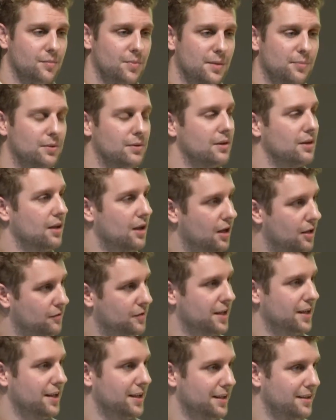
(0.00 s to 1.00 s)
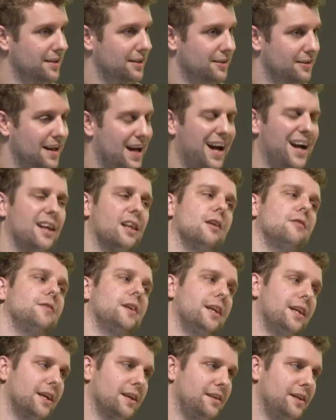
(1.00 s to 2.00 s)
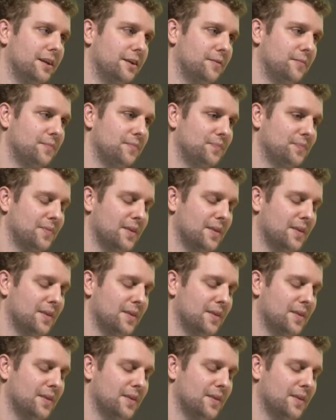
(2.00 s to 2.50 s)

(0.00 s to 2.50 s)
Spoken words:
People love getting a deal. I love getting a deal.